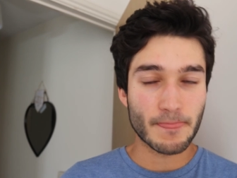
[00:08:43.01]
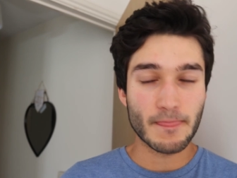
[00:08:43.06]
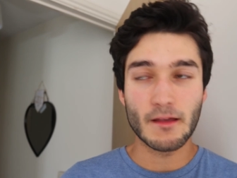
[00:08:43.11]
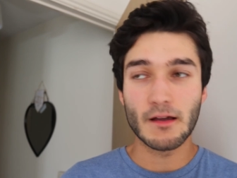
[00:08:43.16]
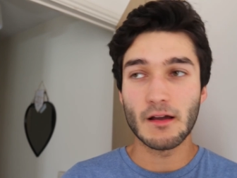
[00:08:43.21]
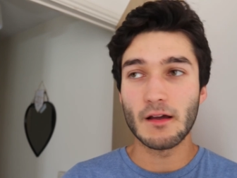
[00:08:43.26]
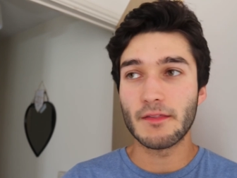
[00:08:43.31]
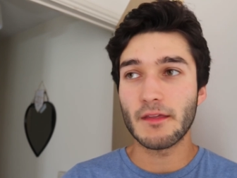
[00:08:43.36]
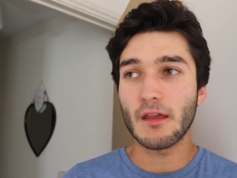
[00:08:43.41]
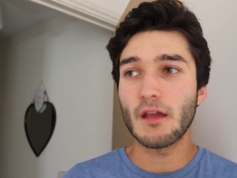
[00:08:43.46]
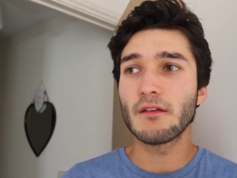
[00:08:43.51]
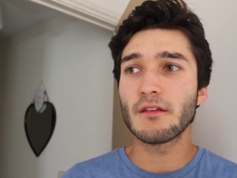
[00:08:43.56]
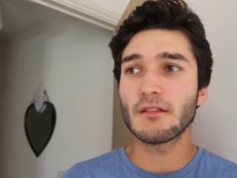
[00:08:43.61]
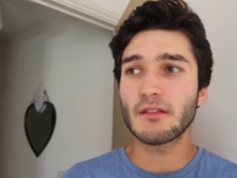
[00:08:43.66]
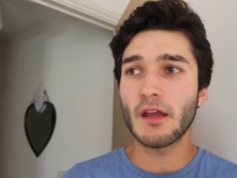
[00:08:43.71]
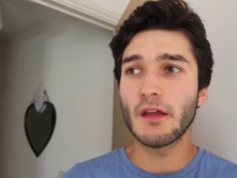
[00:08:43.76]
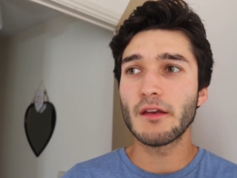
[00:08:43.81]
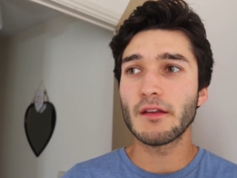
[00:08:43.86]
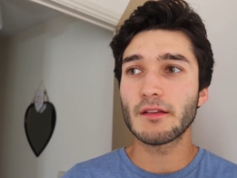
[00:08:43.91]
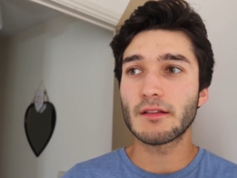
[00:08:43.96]
uh, the only
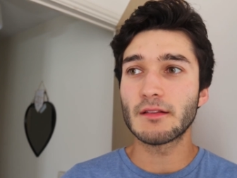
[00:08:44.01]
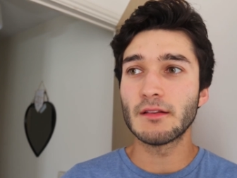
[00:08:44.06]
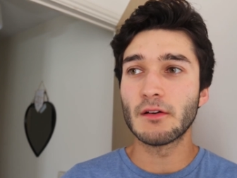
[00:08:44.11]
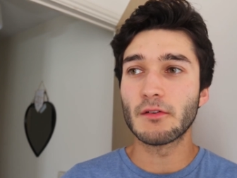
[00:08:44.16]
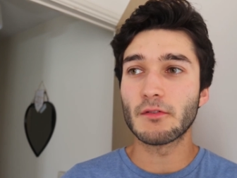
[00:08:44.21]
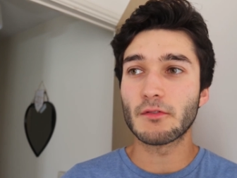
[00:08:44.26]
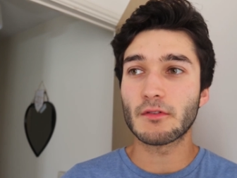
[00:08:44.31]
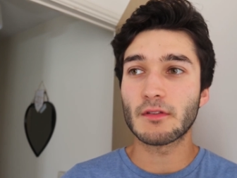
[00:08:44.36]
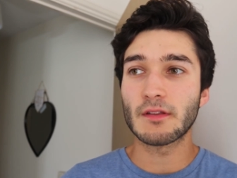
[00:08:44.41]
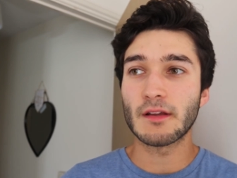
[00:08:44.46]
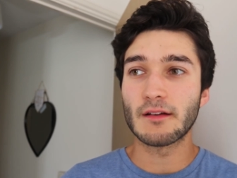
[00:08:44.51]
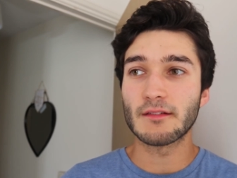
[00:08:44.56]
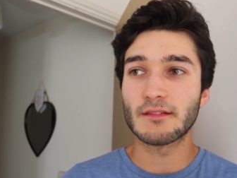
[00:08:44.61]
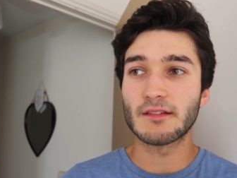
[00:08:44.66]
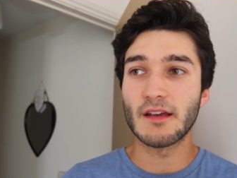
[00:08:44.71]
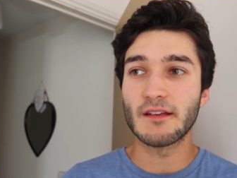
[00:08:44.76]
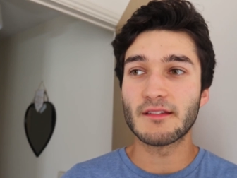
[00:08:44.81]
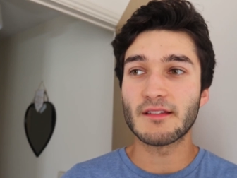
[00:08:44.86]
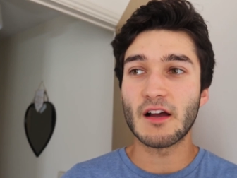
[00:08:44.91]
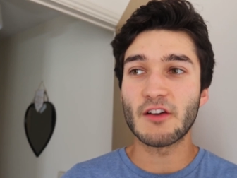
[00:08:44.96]
the only little thing I'd
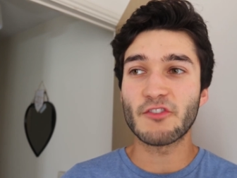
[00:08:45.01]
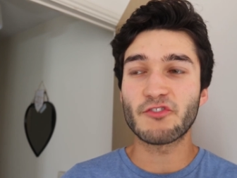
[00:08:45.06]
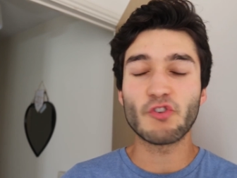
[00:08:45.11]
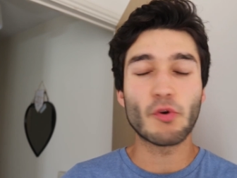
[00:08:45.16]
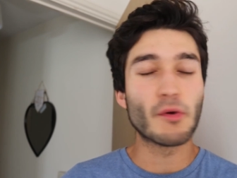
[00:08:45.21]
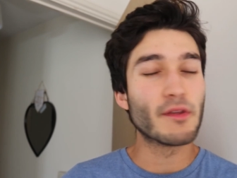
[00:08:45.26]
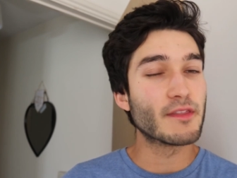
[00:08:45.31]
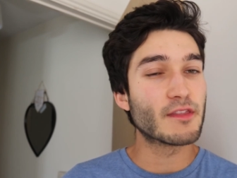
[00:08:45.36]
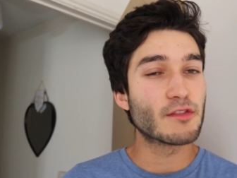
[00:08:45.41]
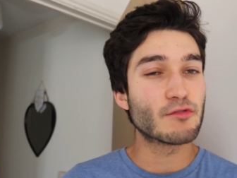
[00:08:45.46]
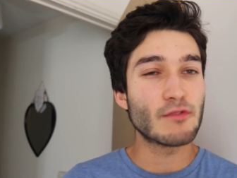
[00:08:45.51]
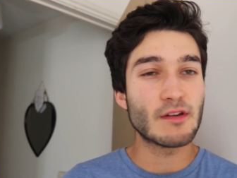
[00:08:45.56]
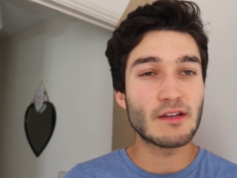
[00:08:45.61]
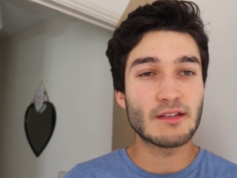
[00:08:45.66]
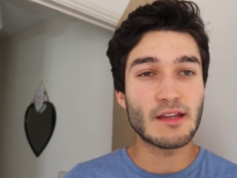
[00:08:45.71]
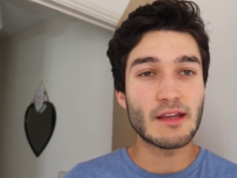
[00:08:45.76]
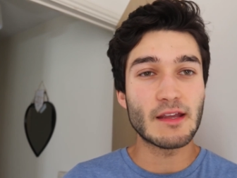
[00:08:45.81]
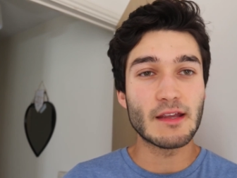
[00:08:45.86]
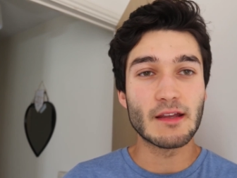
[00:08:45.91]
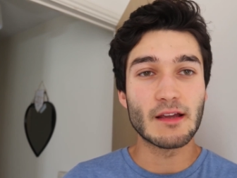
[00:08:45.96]
say is that I saw it in
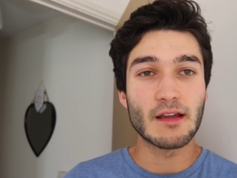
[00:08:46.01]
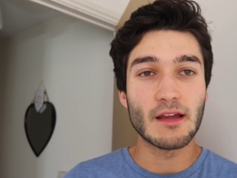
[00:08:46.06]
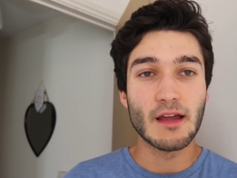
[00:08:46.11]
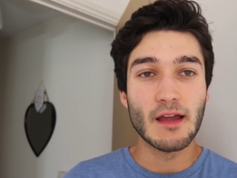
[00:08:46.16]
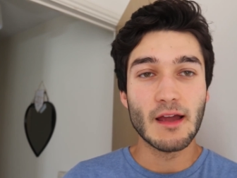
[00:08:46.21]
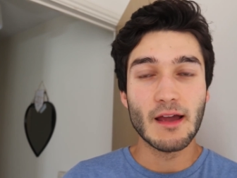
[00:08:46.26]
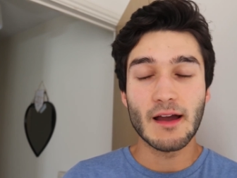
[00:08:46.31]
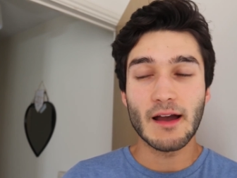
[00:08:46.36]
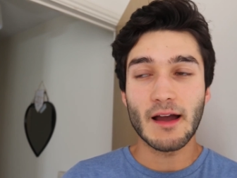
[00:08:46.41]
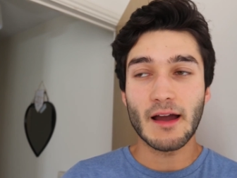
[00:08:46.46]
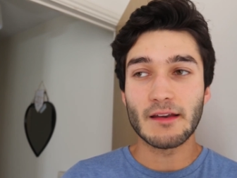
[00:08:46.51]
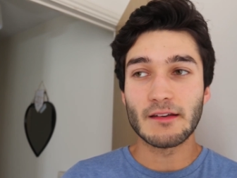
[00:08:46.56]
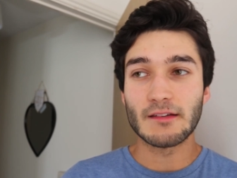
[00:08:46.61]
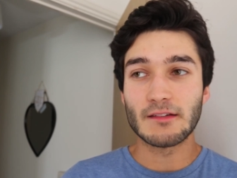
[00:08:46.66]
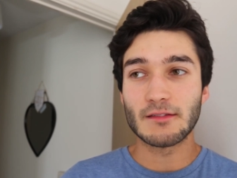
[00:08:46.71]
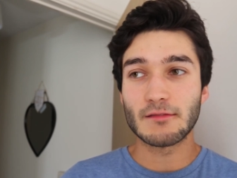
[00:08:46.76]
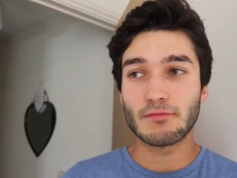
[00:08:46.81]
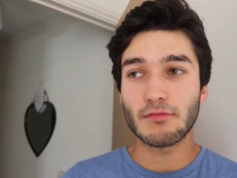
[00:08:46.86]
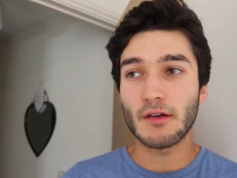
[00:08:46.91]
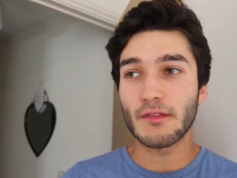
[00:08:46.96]
3D, and
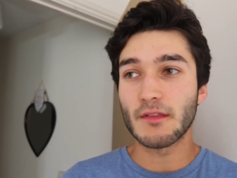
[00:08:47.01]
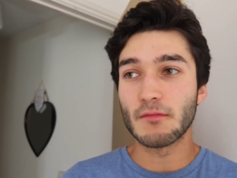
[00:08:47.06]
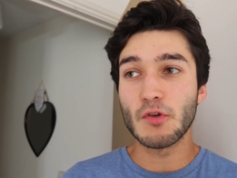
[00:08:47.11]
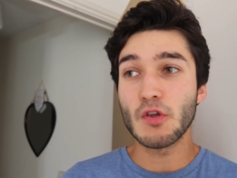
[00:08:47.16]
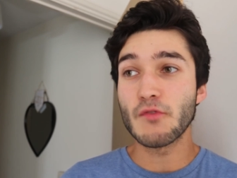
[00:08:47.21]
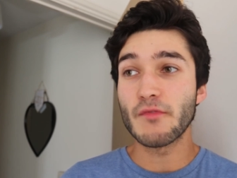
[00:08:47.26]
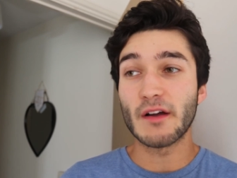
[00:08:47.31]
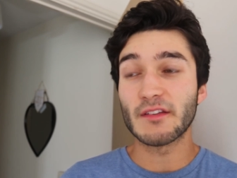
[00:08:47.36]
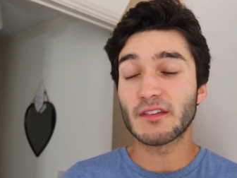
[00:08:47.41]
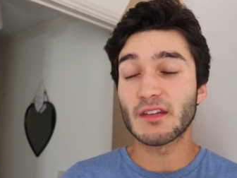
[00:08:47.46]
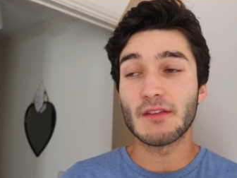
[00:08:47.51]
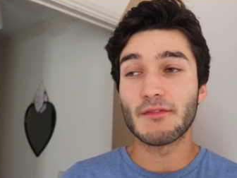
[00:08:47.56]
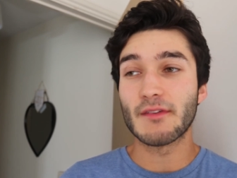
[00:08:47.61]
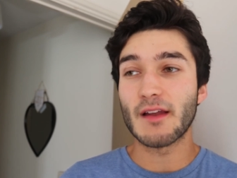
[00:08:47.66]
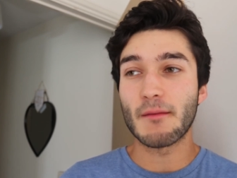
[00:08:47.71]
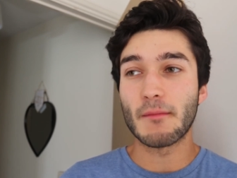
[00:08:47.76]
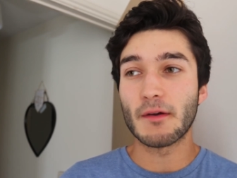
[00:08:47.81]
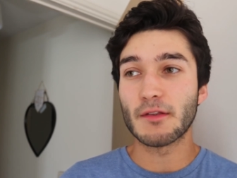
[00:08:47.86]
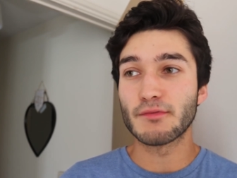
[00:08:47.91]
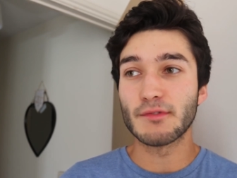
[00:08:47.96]
throughout the movie I didn't even
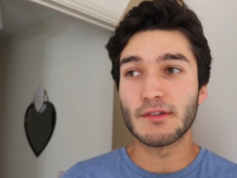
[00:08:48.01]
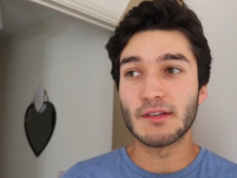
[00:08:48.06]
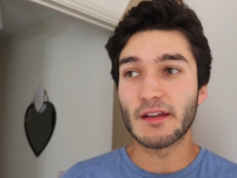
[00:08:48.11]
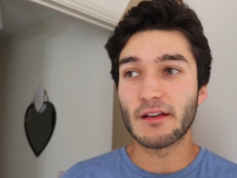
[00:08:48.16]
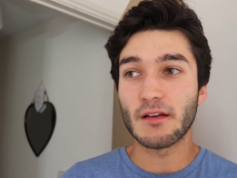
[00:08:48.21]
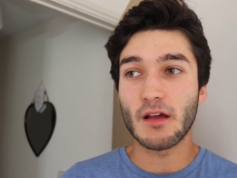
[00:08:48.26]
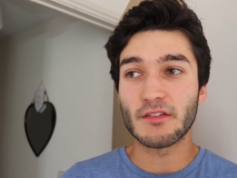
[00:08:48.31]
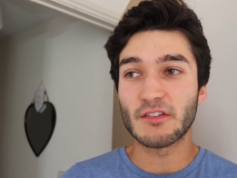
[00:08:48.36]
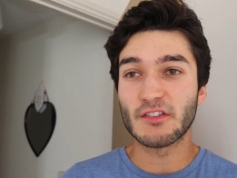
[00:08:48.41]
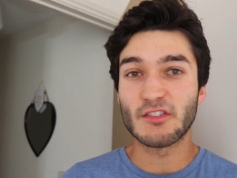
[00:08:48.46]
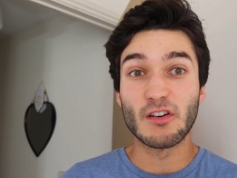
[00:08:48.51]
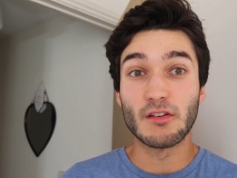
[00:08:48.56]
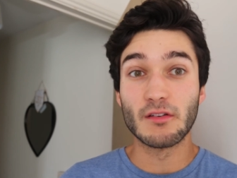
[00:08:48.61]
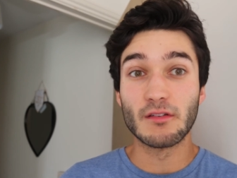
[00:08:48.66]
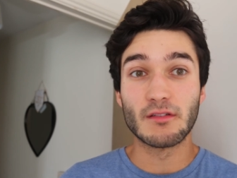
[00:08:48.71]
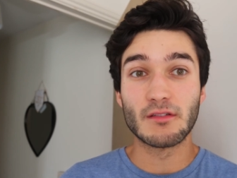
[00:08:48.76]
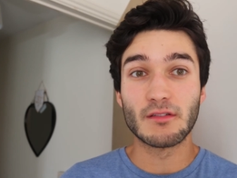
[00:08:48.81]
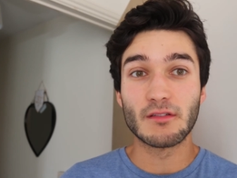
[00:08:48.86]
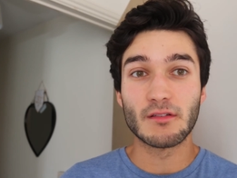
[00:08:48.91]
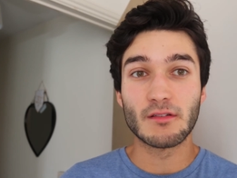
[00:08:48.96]
have my 3D glasses
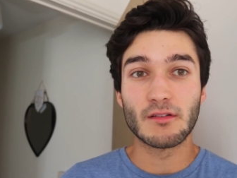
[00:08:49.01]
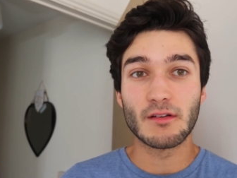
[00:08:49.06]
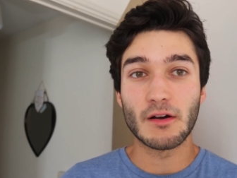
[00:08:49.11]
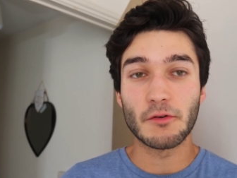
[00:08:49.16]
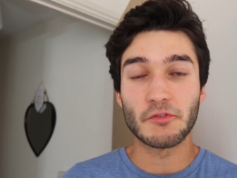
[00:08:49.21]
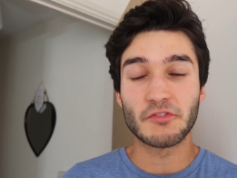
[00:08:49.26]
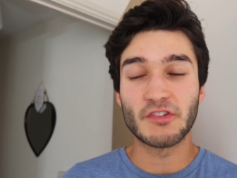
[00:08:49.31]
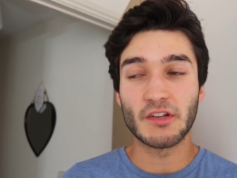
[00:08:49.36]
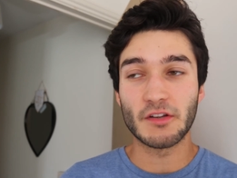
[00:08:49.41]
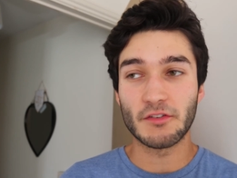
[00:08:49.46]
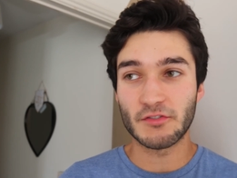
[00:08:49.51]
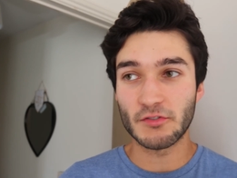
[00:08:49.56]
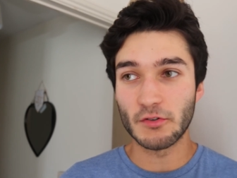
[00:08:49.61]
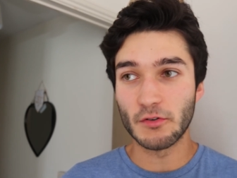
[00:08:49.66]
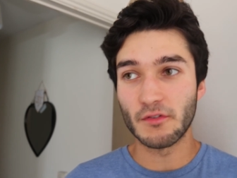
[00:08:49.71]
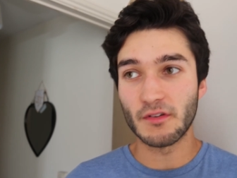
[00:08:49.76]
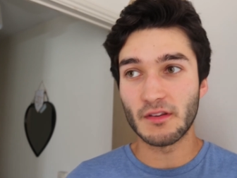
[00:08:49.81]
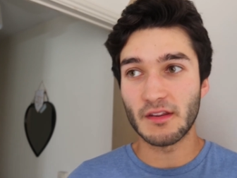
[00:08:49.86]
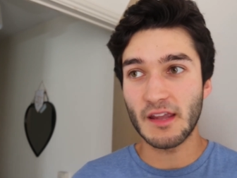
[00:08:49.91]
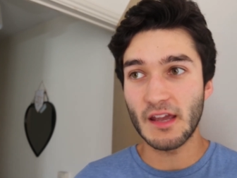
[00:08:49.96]
on. I was sitting
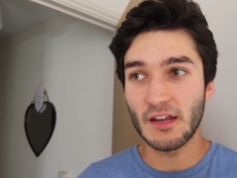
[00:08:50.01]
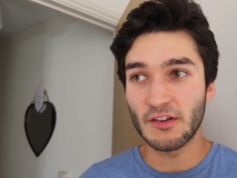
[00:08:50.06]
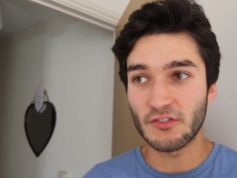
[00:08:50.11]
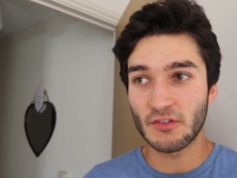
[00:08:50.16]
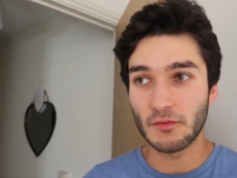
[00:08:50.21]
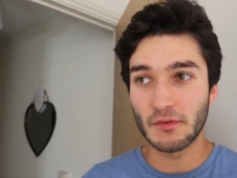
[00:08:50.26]
sort of at the edge.